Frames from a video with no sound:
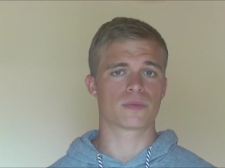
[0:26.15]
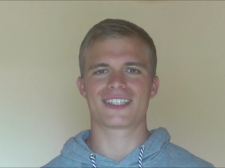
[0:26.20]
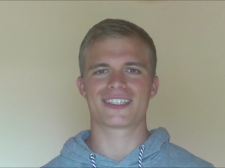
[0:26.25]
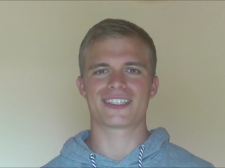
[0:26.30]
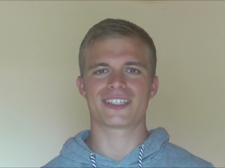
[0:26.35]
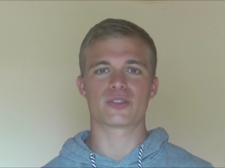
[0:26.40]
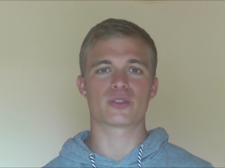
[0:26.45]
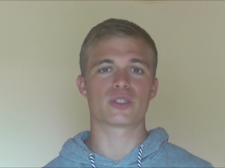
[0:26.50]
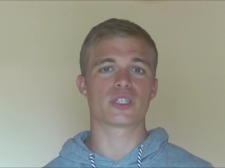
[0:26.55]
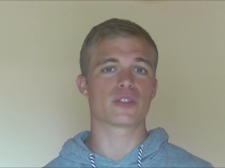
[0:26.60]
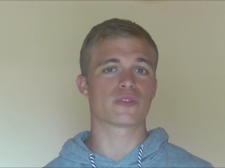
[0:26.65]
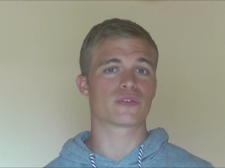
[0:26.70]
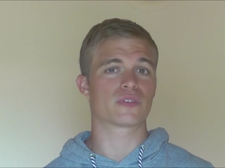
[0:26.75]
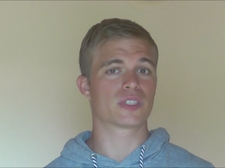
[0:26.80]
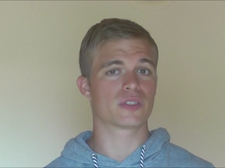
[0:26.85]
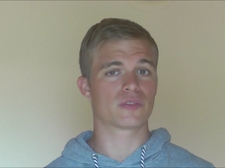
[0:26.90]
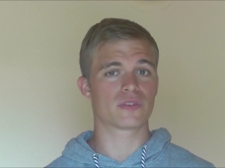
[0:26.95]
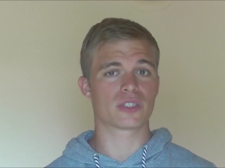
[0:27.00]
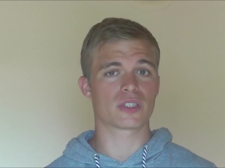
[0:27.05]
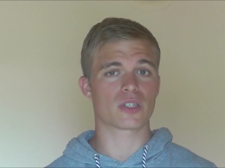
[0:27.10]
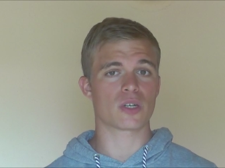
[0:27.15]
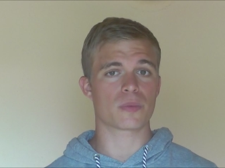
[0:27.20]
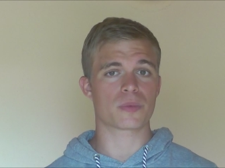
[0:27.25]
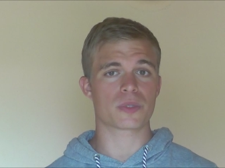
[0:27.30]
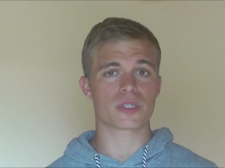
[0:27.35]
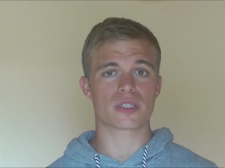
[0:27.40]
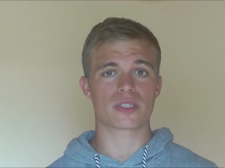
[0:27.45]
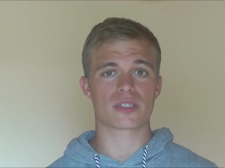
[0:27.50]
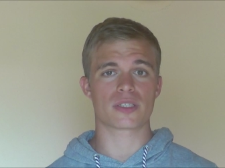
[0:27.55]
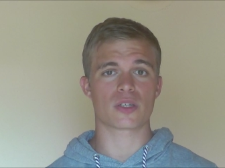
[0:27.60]
Now you have different
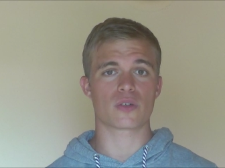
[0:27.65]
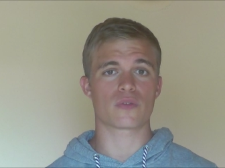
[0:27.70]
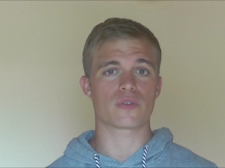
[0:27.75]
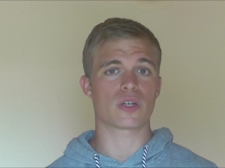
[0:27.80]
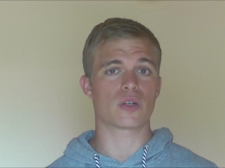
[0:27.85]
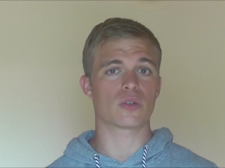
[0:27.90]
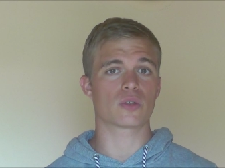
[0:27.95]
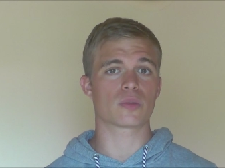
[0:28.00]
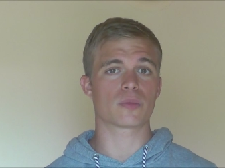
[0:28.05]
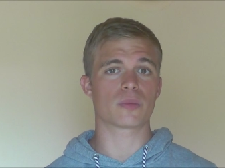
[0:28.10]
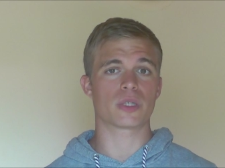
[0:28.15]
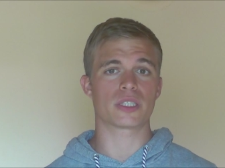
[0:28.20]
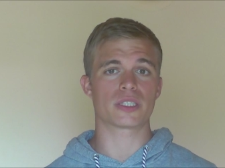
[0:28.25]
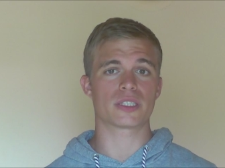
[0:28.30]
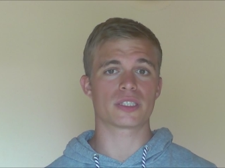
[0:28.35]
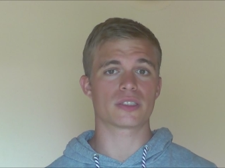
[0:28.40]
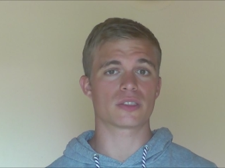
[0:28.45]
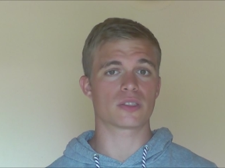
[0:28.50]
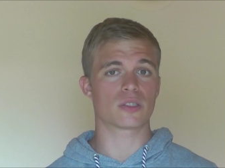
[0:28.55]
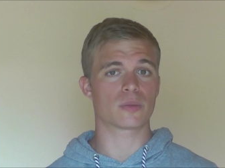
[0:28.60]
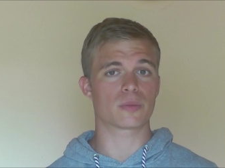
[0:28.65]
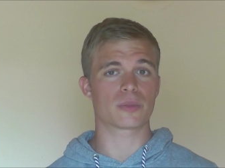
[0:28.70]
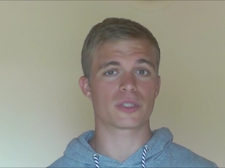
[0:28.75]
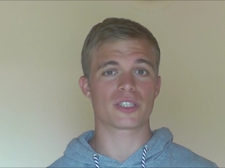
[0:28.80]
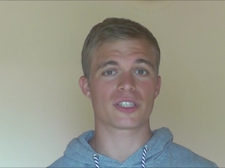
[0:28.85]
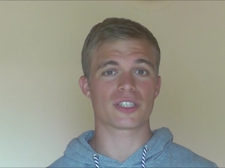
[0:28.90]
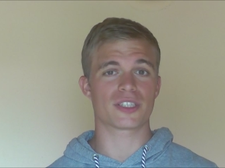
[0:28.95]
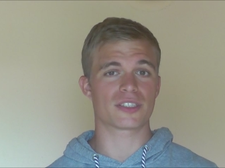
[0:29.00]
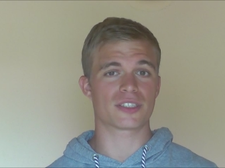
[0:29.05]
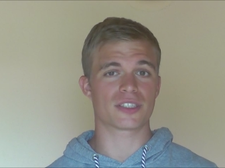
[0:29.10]
options of how you might
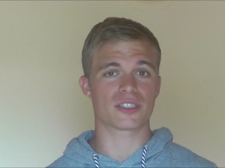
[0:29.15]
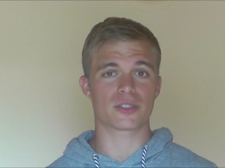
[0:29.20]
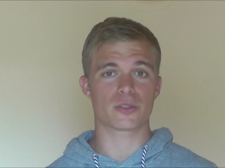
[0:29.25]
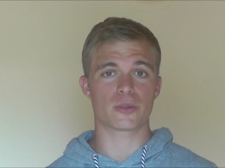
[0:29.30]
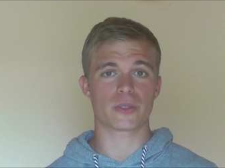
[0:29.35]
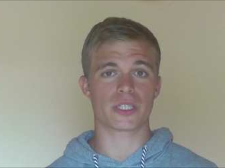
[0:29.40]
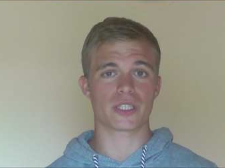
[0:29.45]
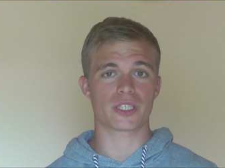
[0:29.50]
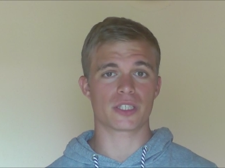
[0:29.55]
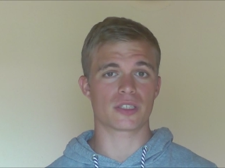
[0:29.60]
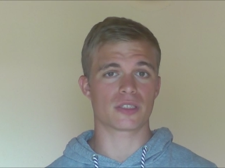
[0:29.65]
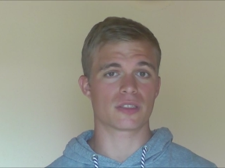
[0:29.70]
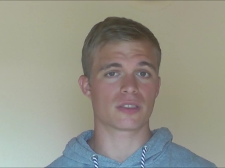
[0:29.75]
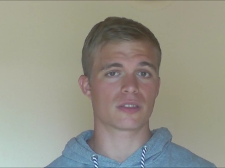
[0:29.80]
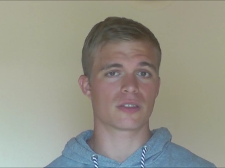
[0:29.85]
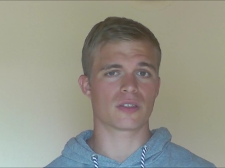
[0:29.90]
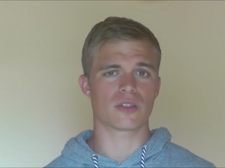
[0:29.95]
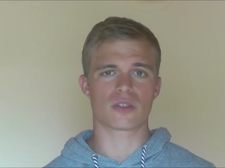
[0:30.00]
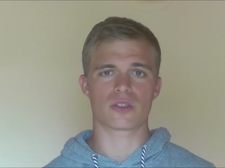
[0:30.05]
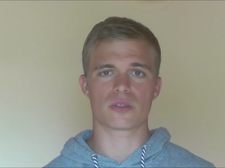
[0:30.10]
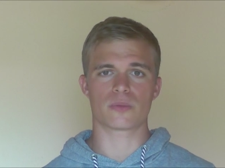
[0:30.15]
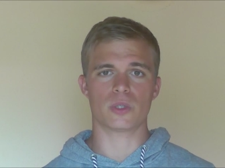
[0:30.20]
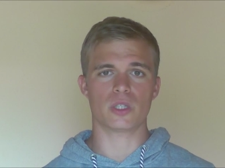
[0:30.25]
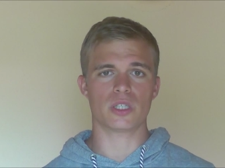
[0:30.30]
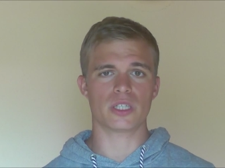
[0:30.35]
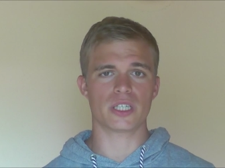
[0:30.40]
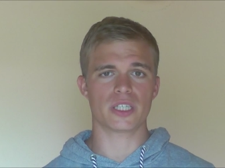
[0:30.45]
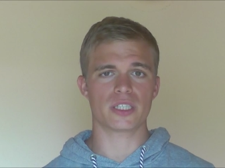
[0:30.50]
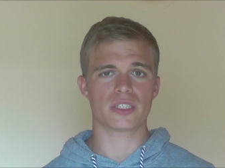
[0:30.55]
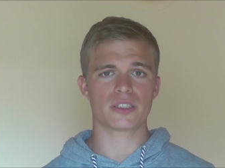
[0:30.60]
interpret this situation on the
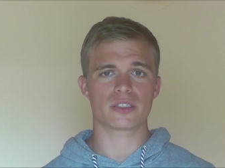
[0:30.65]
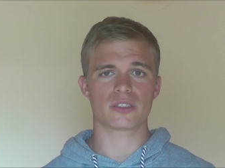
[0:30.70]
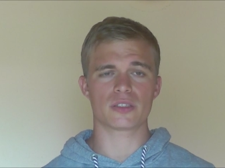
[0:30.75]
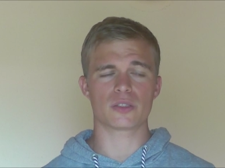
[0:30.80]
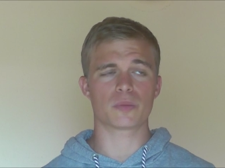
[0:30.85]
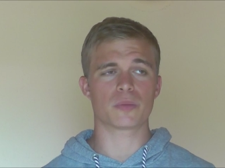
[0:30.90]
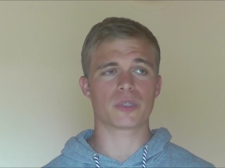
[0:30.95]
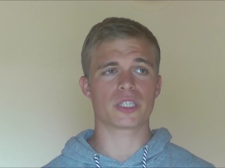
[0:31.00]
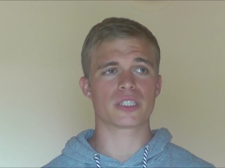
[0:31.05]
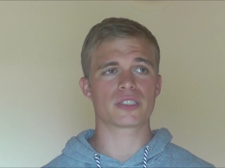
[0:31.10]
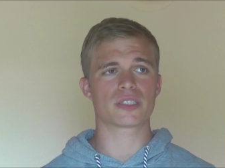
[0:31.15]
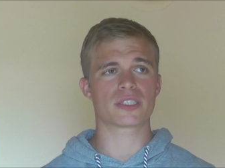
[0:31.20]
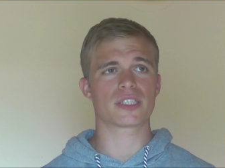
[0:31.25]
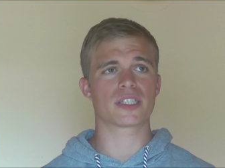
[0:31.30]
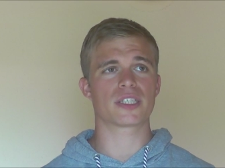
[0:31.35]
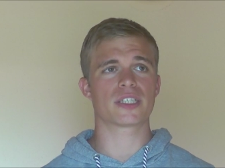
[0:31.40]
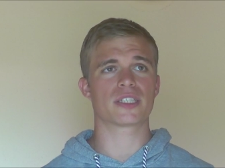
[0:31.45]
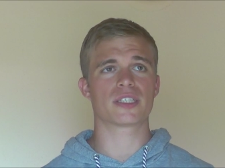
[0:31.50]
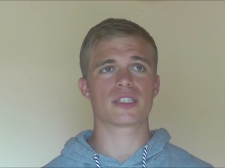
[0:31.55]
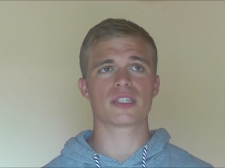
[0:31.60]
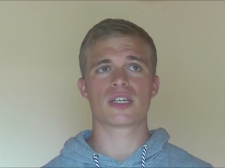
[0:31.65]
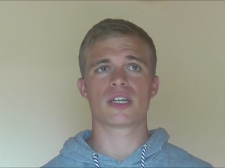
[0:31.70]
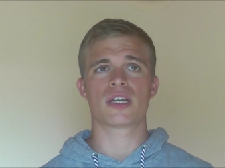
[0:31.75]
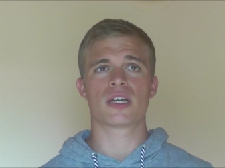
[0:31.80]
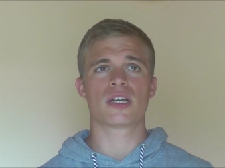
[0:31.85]
one hand, you might say,